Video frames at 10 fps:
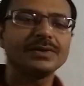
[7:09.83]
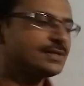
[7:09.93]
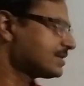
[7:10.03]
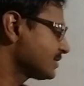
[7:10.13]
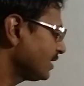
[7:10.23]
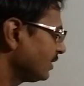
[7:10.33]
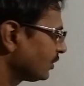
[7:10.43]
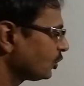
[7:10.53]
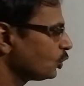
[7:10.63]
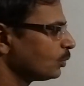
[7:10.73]
This is the
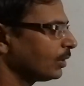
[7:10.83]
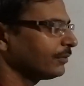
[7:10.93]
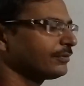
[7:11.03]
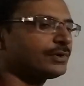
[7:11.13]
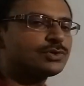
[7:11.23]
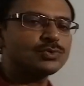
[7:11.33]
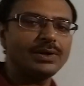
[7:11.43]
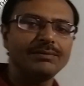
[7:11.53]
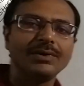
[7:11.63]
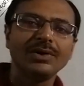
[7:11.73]
cube of
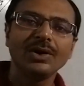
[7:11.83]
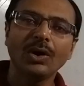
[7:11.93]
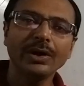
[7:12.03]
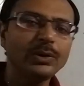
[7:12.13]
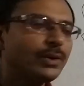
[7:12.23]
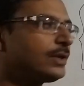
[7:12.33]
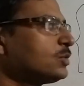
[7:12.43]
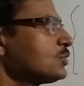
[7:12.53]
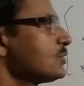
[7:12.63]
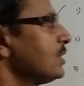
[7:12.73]
12. Or you
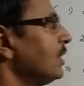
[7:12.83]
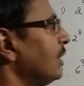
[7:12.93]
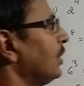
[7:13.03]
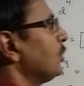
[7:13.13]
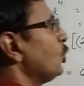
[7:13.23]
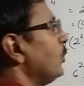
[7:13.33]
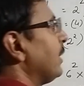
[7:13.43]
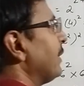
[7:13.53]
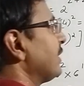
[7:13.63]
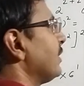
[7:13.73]
can use
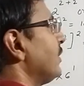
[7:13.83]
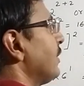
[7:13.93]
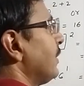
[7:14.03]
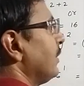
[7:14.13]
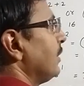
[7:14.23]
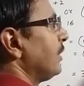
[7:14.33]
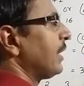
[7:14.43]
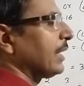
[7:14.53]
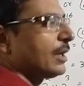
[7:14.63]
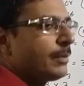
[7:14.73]
cubing method.
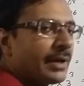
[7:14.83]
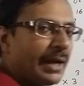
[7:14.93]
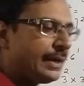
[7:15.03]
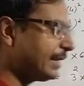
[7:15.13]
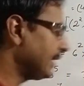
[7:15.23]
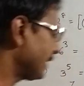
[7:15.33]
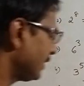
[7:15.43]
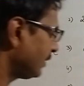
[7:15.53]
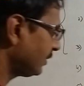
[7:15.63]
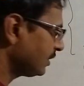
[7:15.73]
Trick number 19
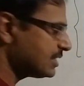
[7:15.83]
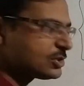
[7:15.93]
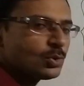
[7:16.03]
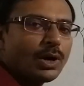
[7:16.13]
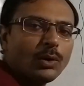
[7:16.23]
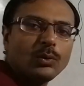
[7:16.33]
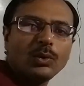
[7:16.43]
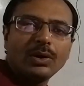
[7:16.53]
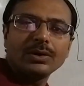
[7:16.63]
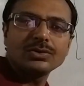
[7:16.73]
can teach you
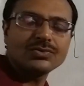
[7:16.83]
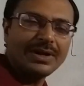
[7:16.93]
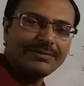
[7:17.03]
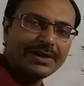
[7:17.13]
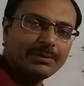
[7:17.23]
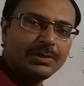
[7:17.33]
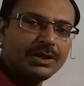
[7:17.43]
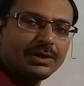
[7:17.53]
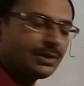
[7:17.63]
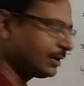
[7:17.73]
how 12 can
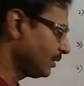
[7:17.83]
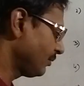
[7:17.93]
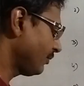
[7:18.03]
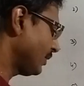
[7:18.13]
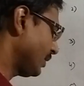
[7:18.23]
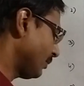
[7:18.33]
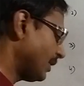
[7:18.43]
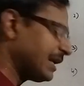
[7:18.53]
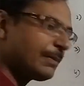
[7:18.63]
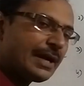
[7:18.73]
be
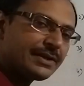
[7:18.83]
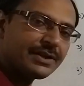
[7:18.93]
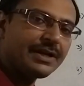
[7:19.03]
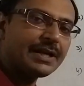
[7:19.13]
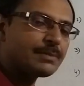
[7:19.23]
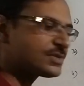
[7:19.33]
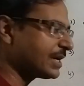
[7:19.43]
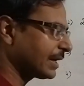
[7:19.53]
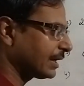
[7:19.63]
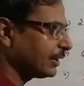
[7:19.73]
multiplied 3 times
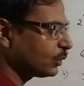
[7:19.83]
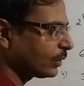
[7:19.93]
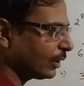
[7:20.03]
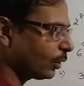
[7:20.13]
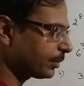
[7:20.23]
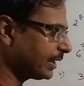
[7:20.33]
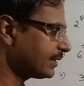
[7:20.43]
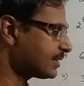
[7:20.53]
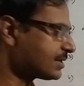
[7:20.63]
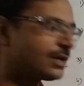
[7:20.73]
directly to
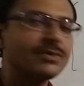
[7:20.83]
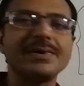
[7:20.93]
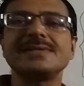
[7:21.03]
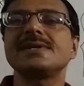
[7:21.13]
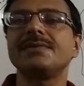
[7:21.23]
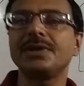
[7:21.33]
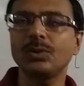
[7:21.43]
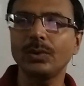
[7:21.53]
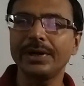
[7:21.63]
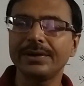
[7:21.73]
obtain the result
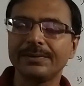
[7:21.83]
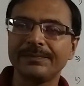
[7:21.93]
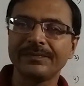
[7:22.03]
1728.